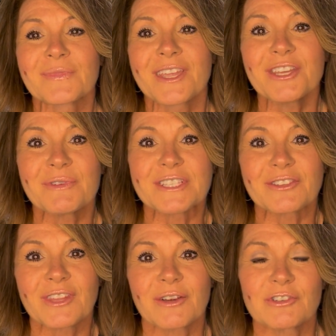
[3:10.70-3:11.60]
Anyway,
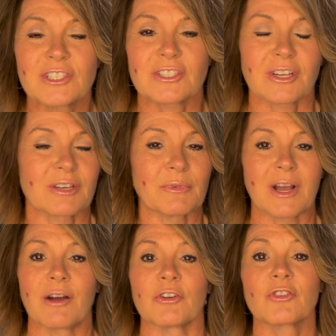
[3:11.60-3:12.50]
so they were just talking about
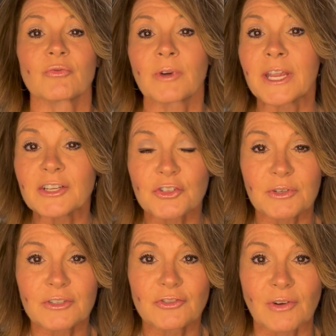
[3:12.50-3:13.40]
how great
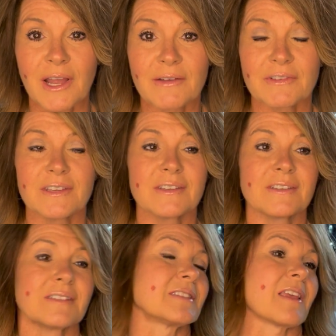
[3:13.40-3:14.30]
Trail Drive
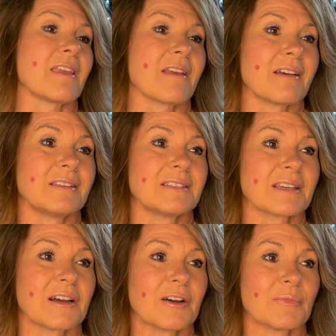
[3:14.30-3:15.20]
is, and
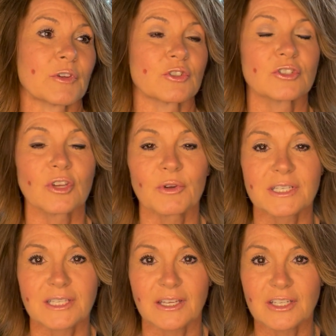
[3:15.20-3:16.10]
they're so
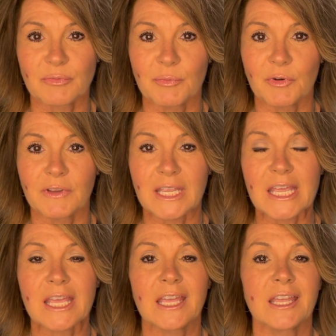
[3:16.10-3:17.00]
excited to be moving
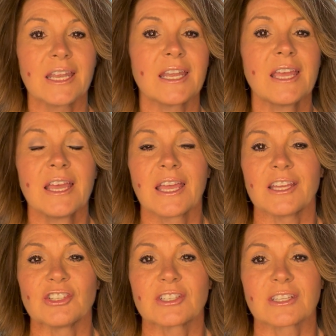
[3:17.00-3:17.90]
in
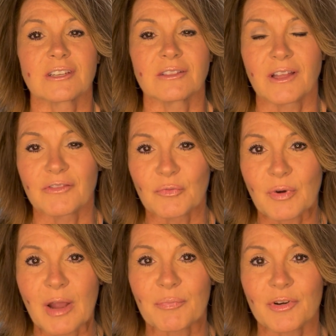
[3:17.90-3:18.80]
and just gonna love the
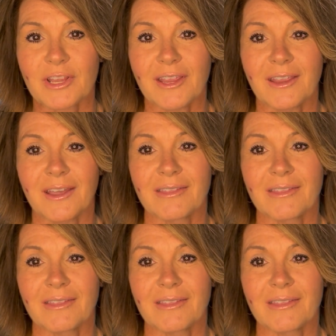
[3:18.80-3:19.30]
property.